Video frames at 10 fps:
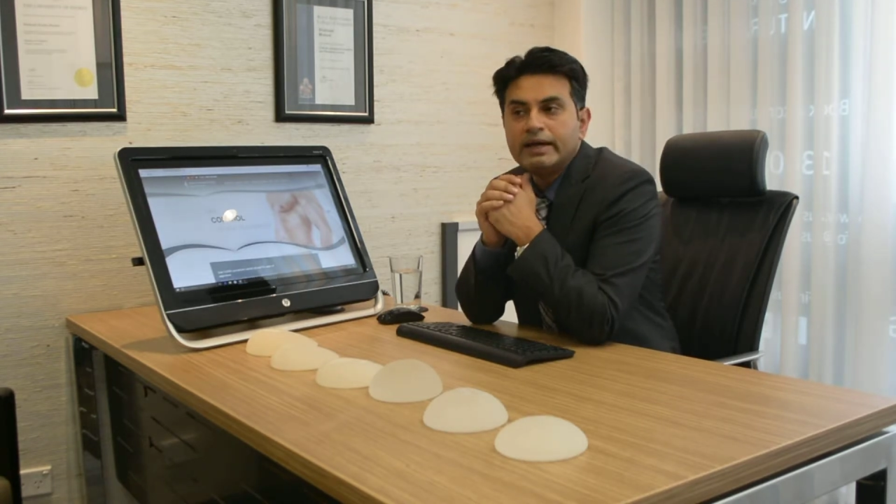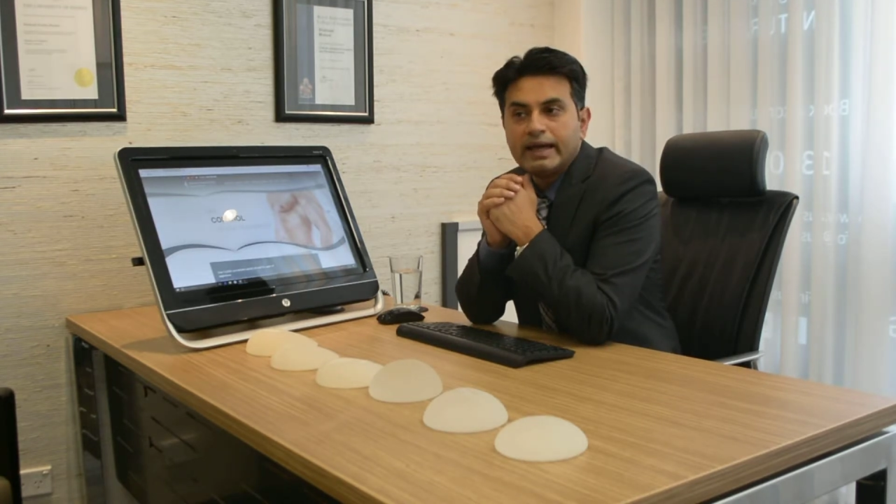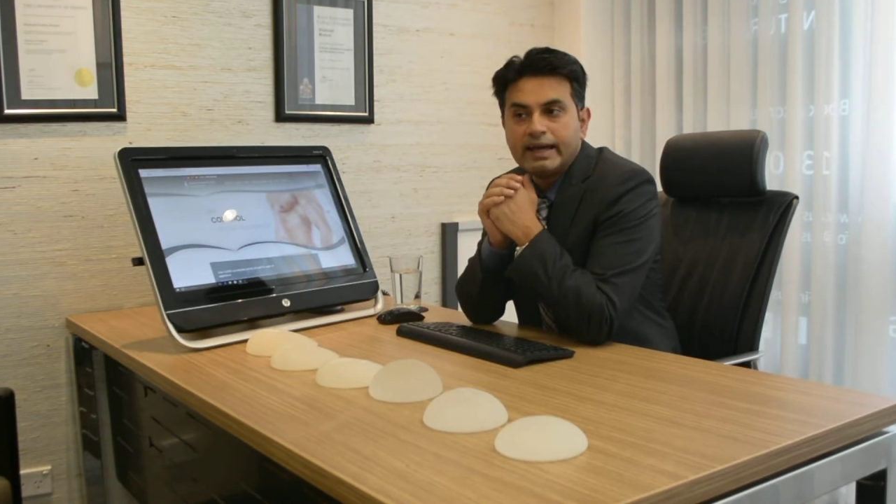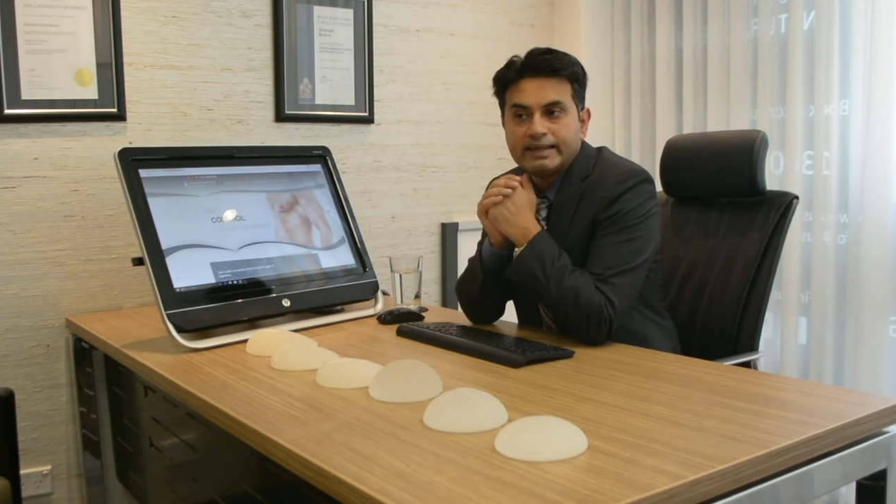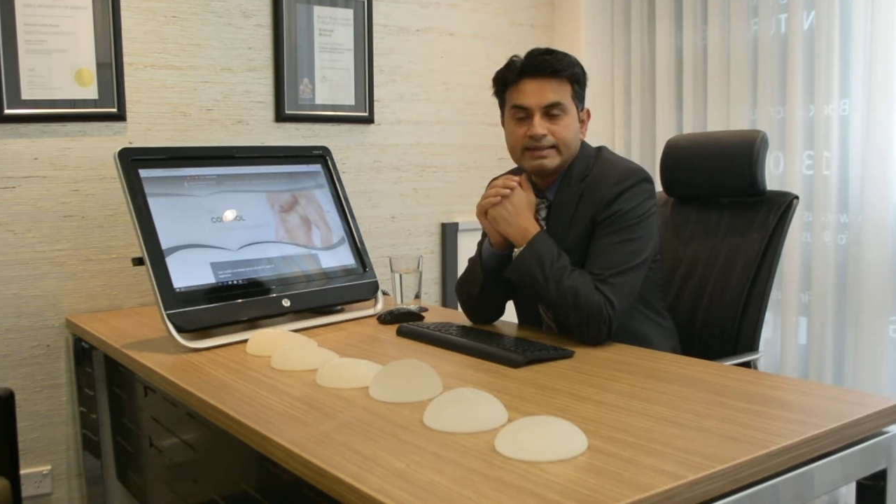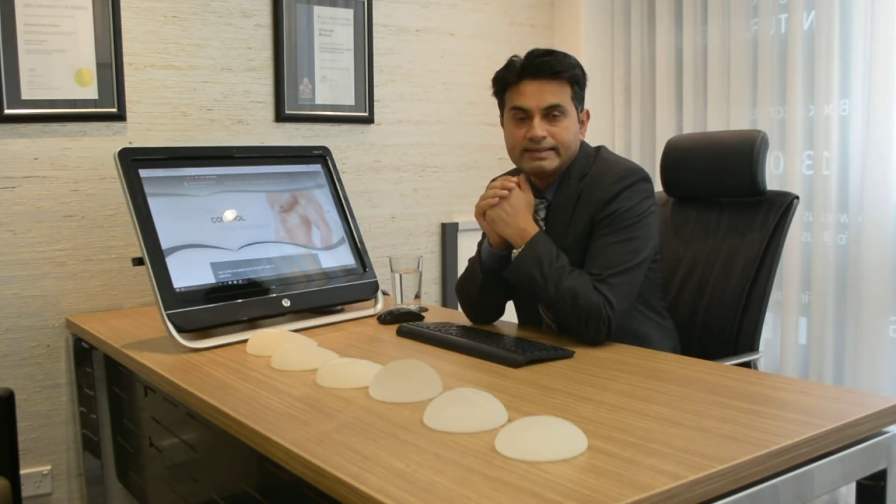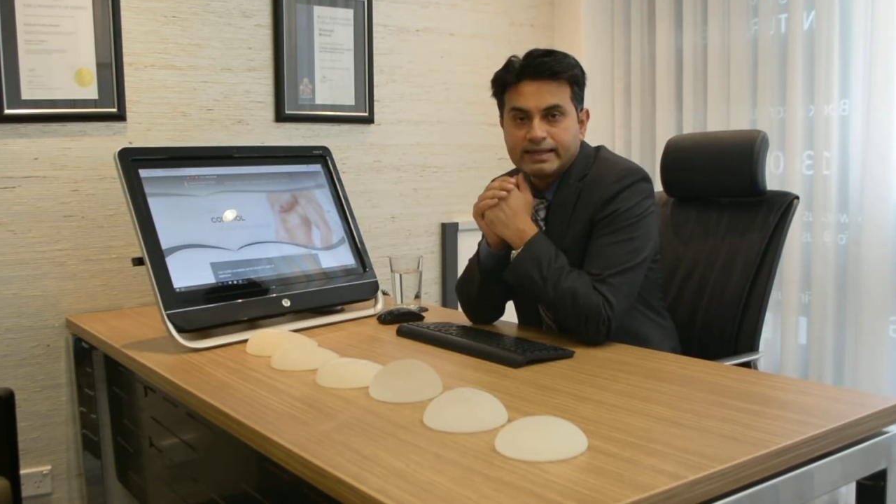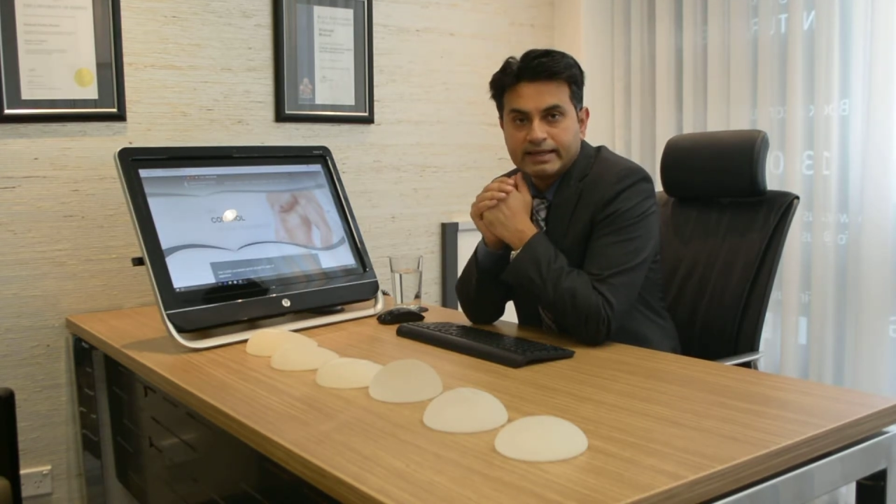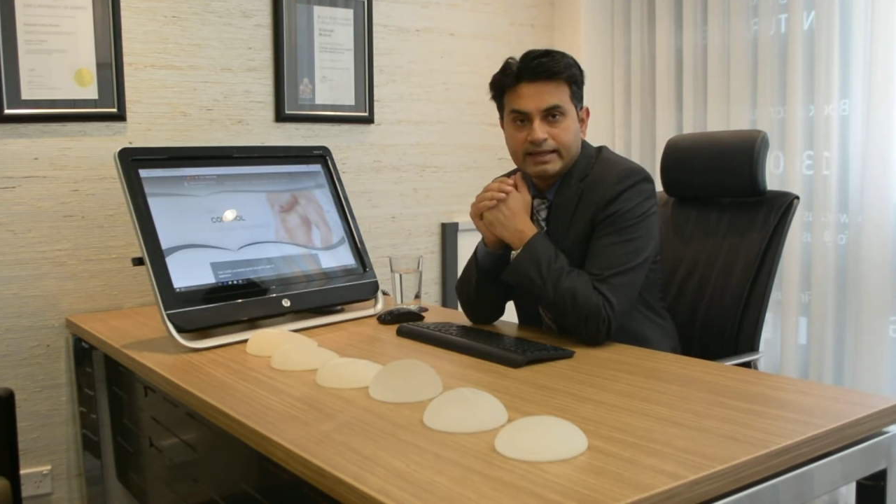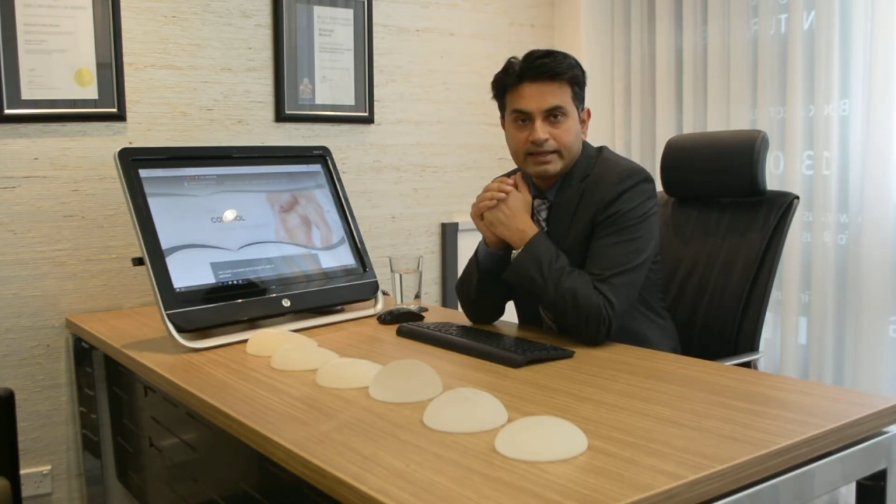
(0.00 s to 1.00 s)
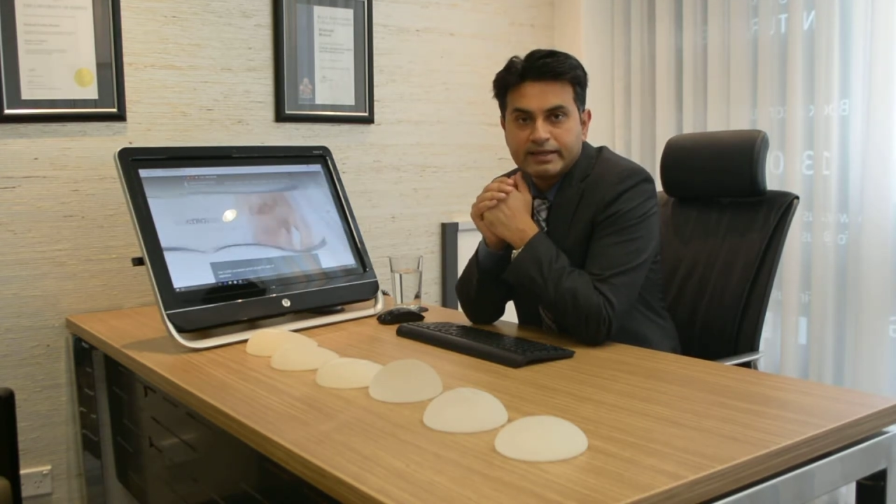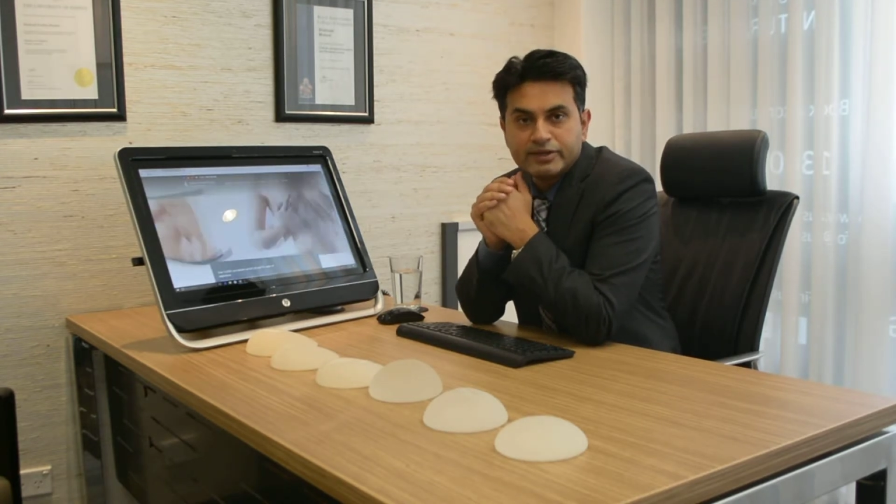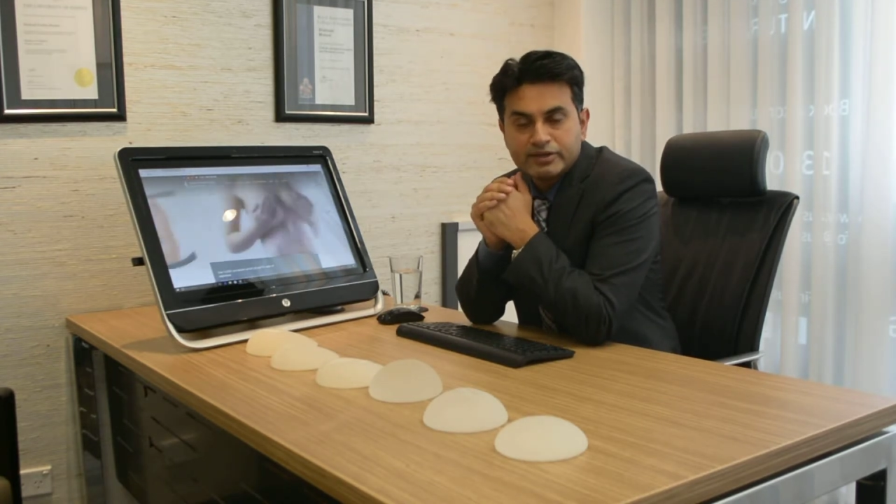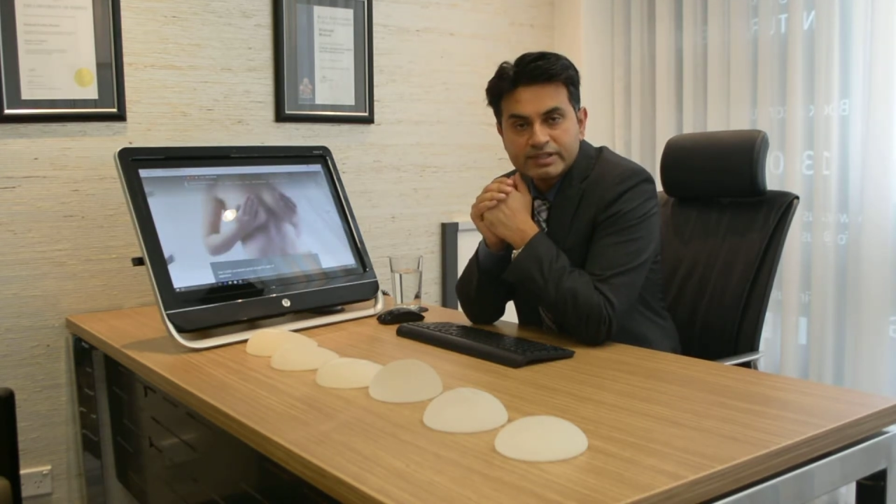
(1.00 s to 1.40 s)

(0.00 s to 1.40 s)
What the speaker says: and the